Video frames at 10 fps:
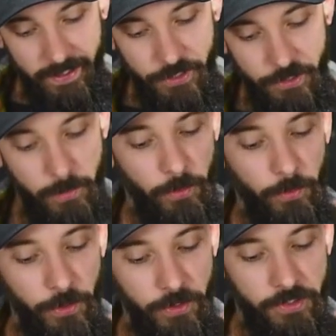drummer
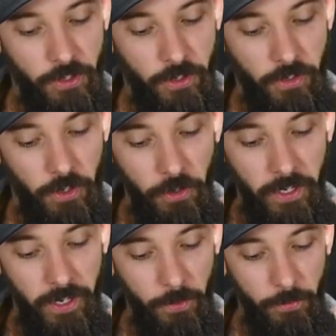wrote a song. Oh
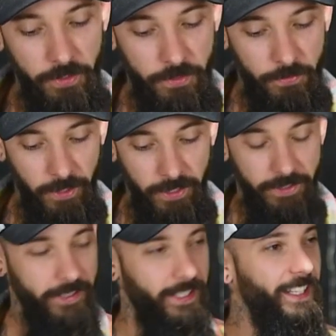yeah, well he's
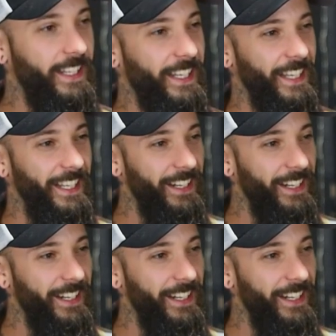fired. He's